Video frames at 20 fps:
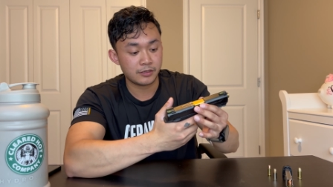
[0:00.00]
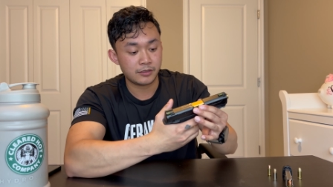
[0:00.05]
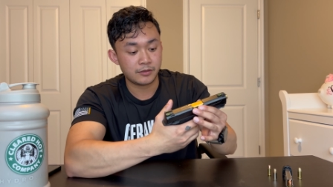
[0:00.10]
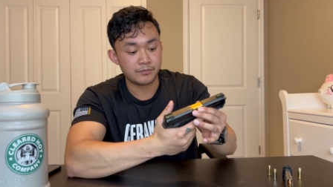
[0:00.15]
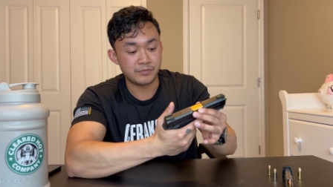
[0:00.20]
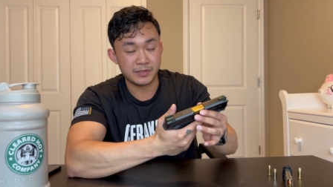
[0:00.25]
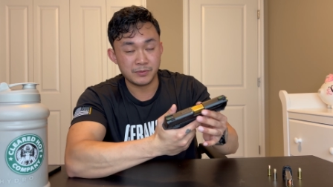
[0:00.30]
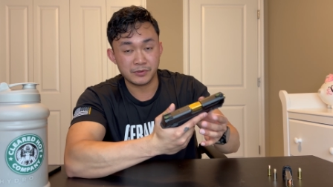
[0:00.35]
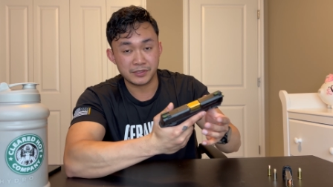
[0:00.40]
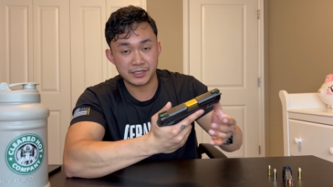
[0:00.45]

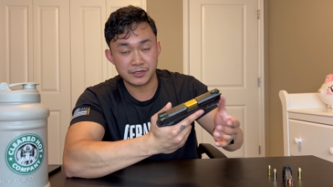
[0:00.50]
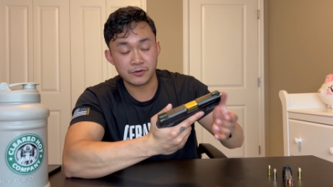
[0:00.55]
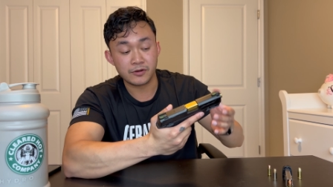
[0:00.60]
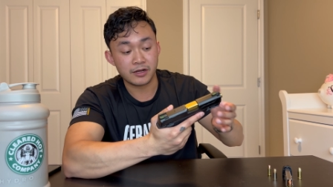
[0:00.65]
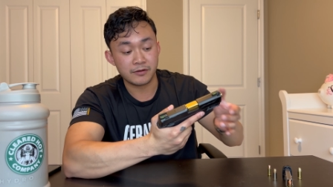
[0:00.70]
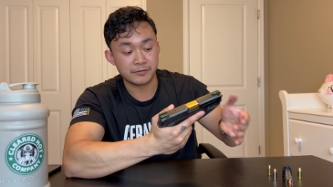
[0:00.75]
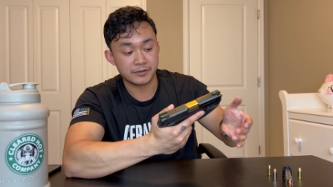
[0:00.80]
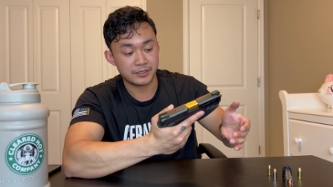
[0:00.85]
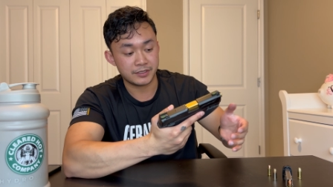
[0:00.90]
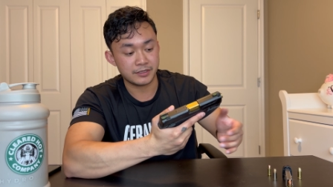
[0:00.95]
that don't
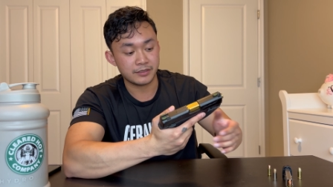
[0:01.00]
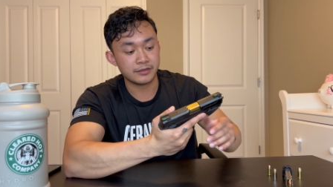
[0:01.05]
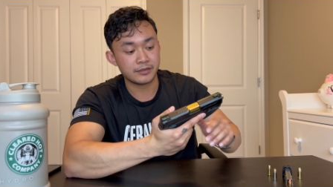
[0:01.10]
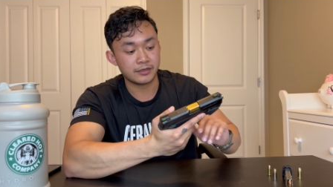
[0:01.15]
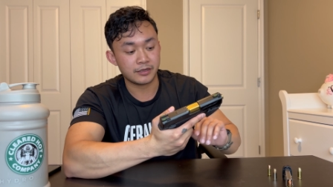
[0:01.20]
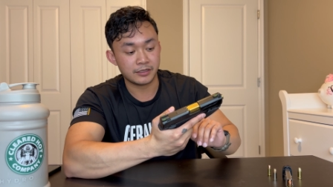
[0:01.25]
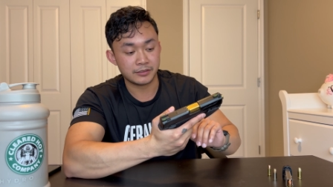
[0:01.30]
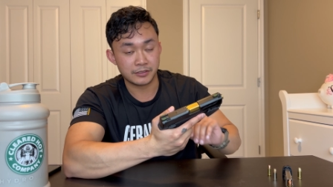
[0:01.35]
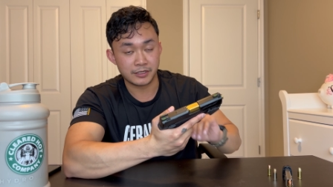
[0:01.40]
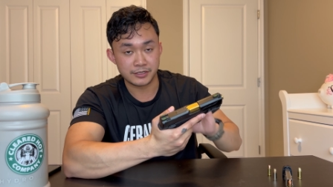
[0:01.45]
have
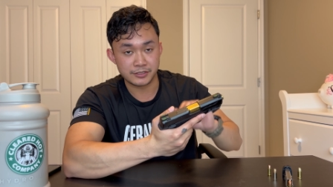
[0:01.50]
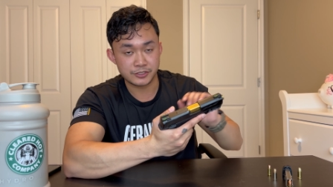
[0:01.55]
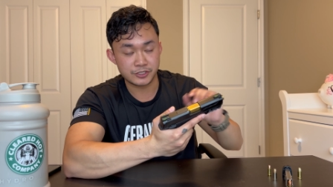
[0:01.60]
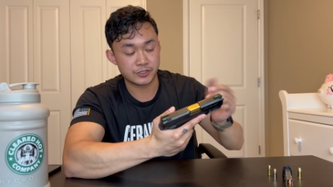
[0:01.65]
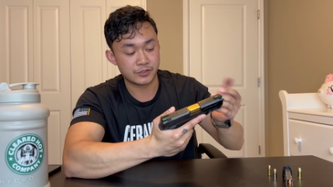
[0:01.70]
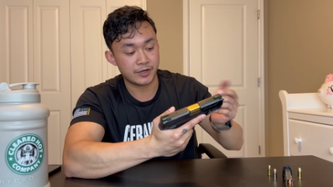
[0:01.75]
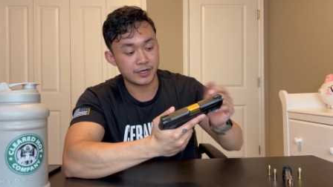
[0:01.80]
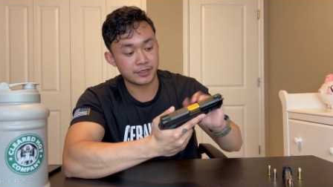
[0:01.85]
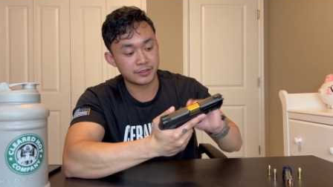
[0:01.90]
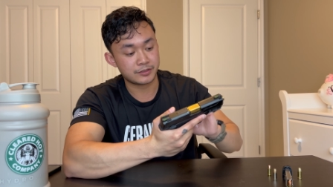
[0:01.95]
a lot of
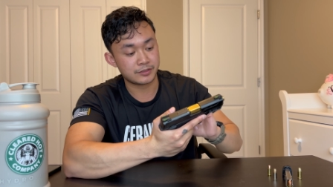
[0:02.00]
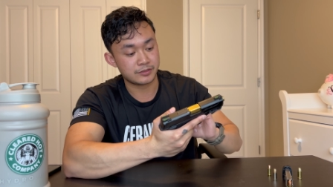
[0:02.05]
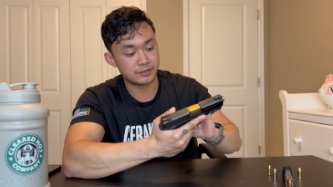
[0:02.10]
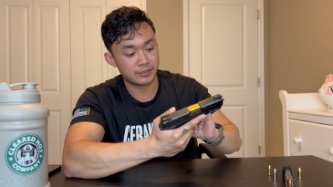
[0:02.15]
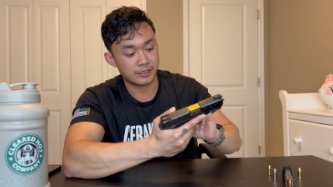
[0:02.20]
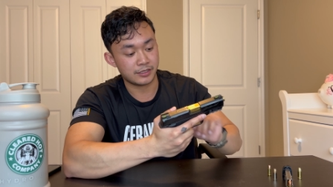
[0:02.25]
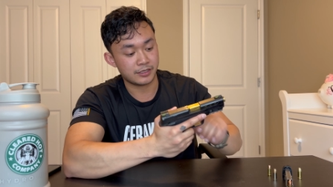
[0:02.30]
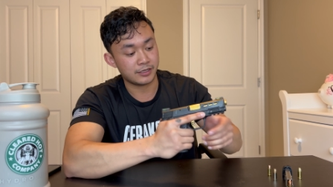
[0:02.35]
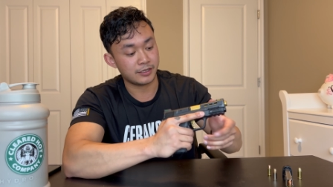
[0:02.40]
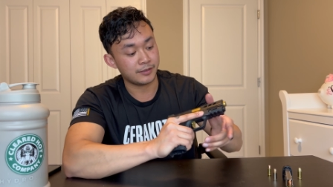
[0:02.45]
strength
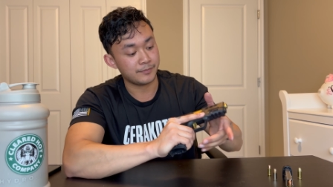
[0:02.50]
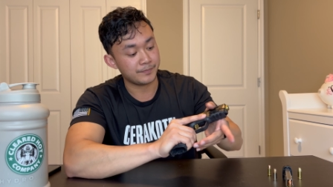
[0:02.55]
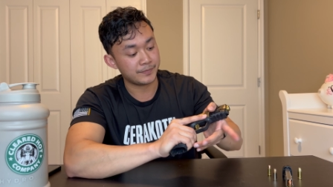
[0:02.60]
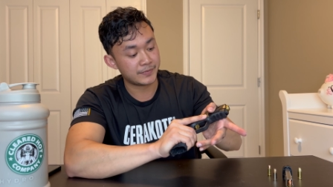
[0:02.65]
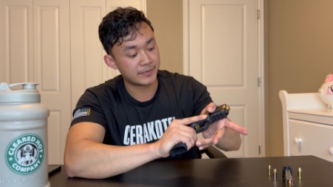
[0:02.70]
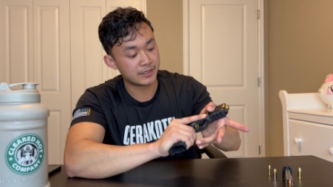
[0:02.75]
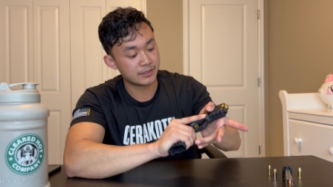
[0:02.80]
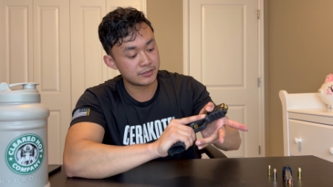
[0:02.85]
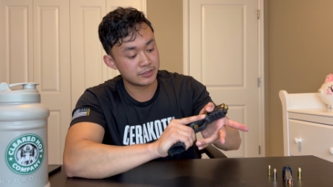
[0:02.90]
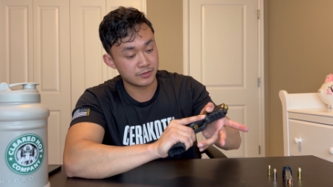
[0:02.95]

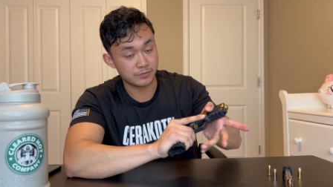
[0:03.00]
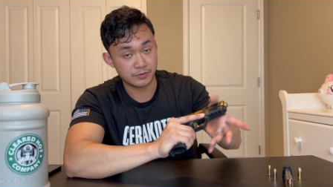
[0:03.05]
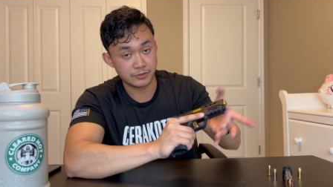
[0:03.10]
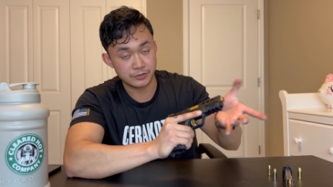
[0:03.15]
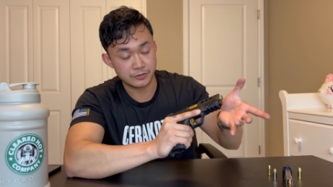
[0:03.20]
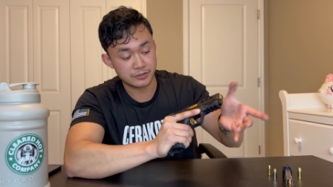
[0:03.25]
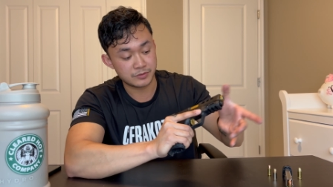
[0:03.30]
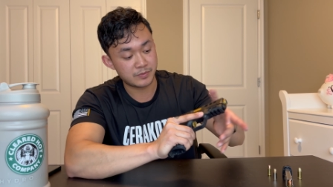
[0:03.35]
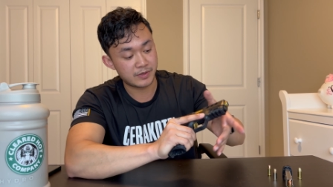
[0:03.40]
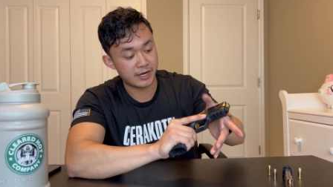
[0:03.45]
to
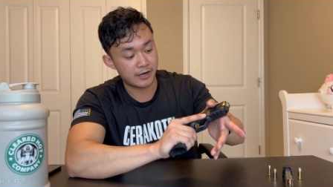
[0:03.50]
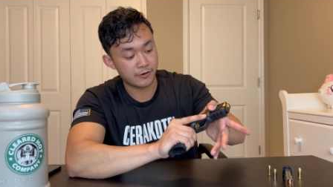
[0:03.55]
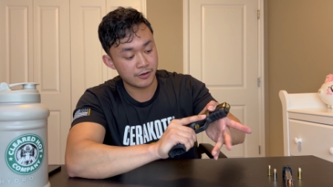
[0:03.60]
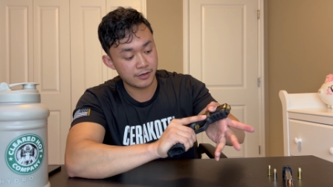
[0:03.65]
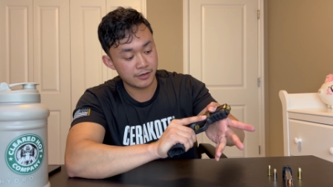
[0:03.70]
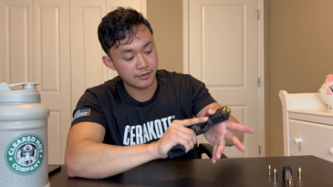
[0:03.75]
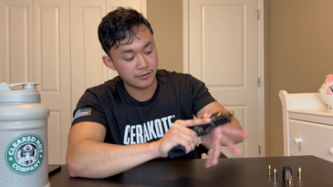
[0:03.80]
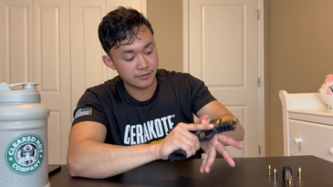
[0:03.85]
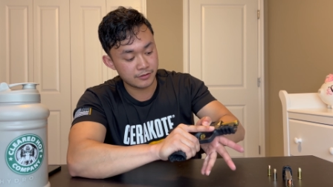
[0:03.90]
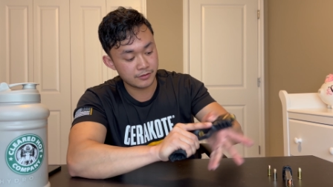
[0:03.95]
produce power
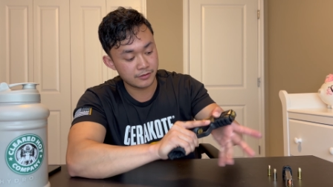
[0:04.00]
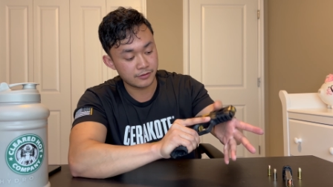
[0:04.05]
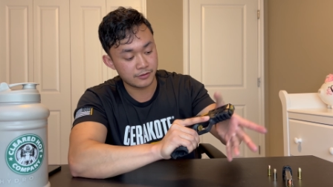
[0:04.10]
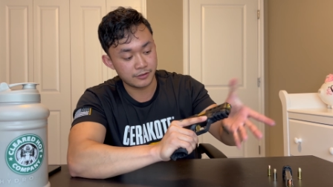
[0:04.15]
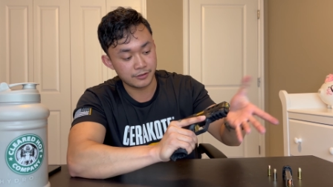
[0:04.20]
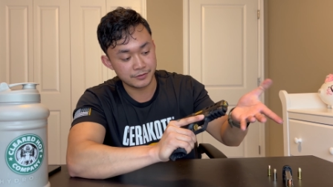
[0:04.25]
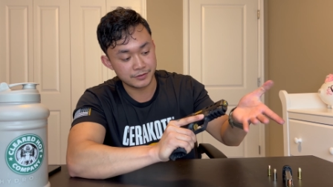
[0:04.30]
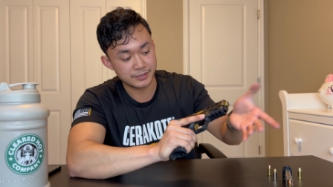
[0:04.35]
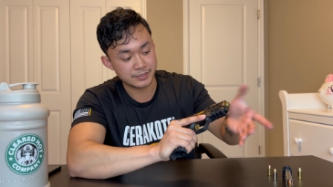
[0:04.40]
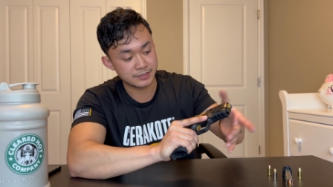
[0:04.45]

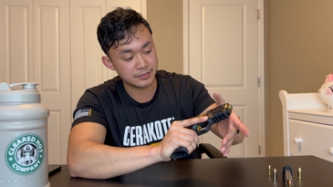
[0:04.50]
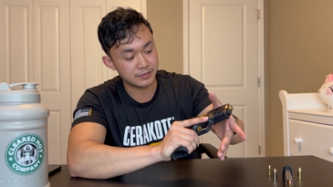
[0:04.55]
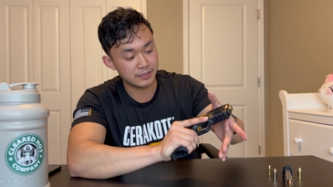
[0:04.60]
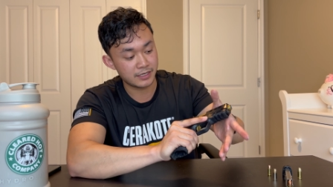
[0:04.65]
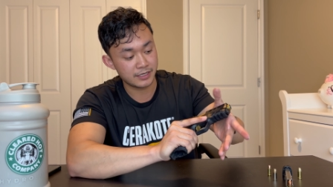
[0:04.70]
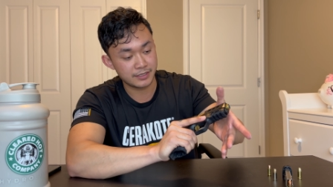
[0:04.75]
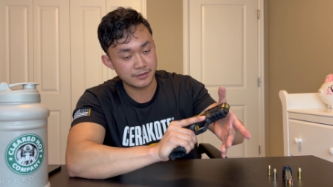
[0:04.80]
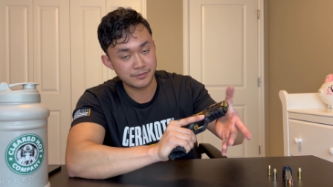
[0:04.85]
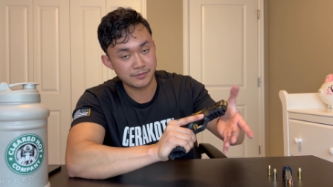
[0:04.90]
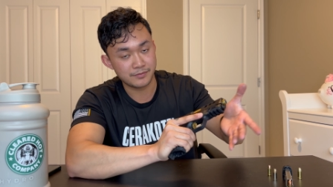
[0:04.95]
on this
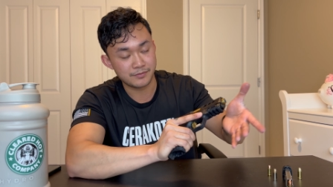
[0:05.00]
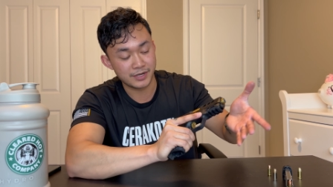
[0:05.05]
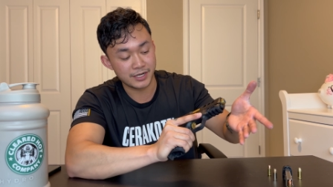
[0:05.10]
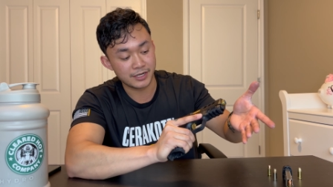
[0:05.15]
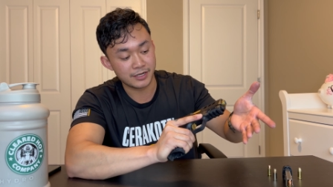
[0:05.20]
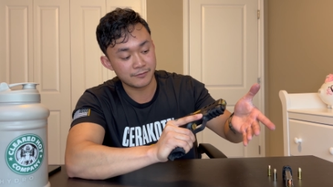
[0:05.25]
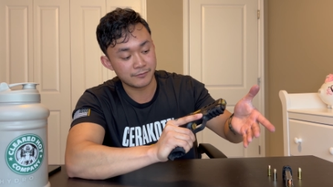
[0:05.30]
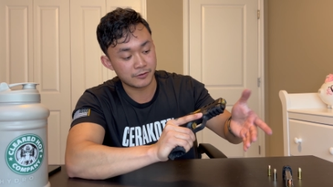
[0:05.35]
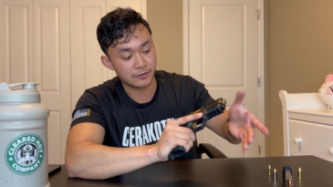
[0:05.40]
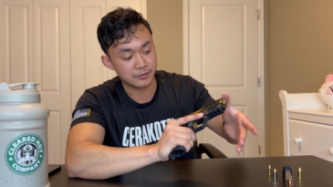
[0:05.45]
slide might
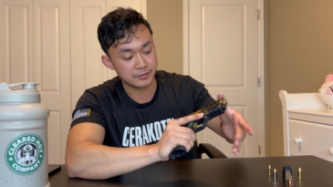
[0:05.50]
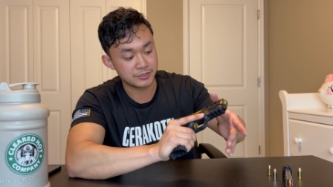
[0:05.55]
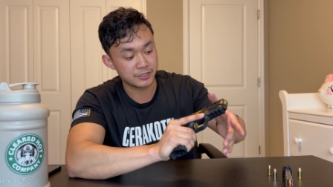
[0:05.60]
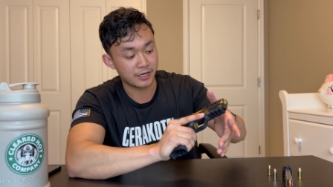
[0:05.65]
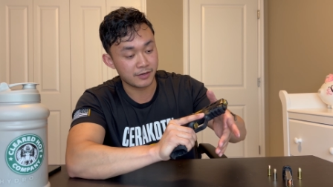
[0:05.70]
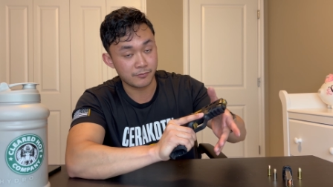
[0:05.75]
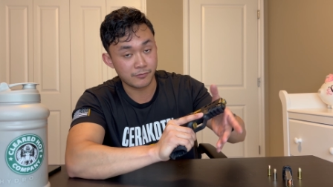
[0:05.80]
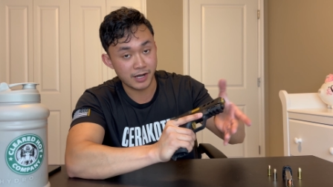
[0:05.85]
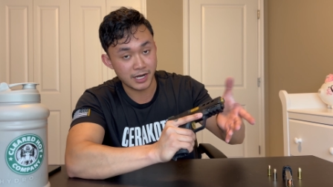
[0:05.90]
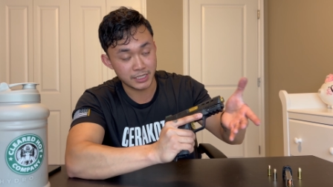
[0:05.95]
have a hard
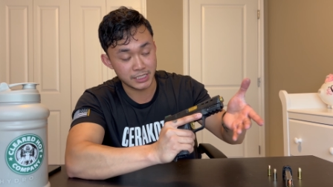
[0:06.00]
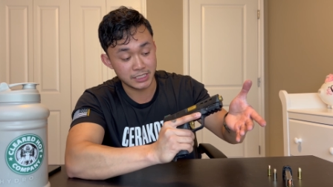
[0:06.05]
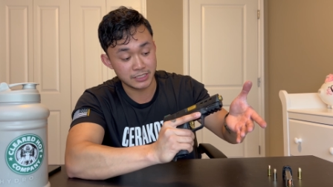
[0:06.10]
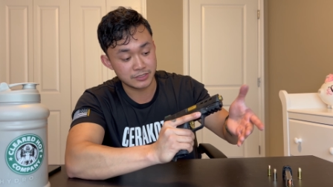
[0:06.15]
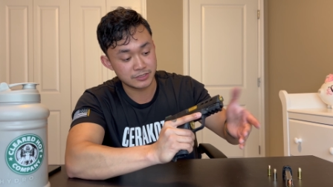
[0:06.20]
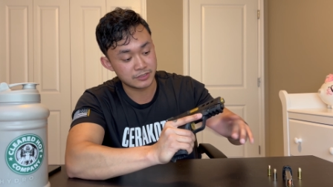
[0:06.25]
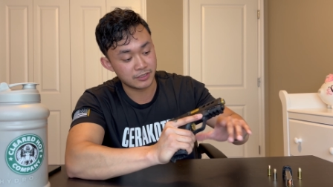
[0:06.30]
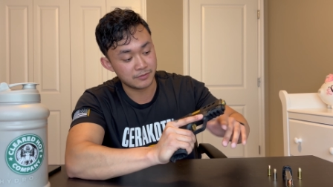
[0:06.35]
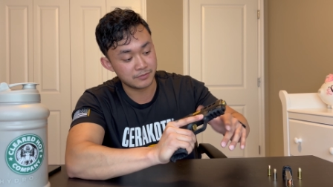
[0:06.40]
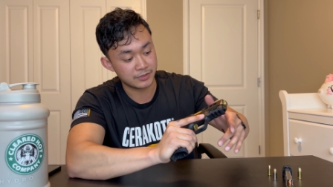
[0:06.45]
time racking
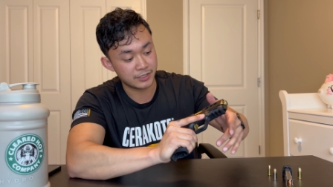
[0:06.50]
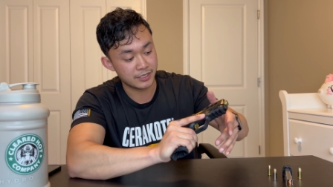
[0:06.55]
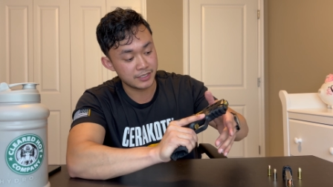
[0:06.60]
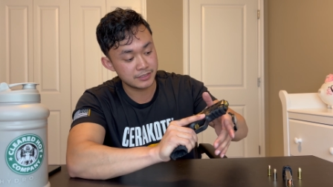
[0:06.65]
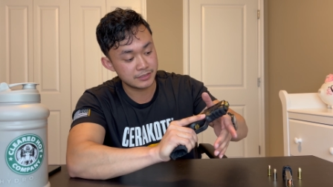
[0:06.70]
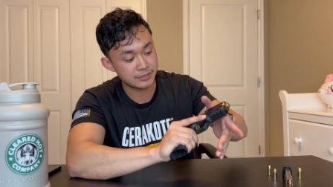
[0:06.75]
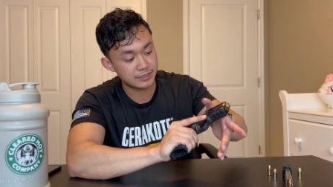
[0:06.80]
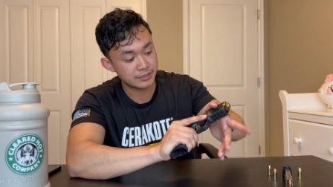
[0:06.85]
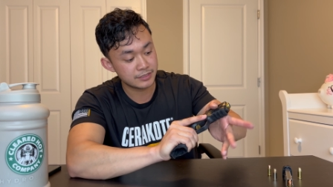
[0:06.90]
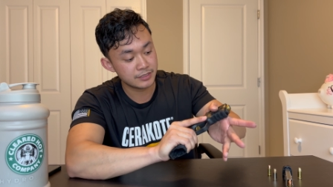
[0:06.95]
some
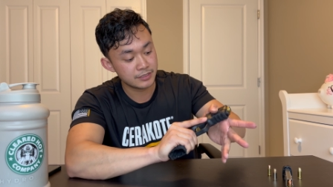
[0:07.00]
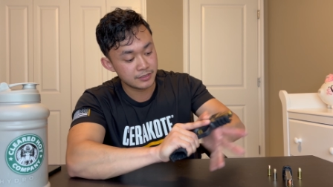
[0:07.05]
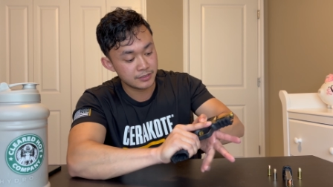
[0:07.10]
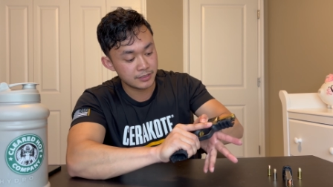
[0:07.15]
guns.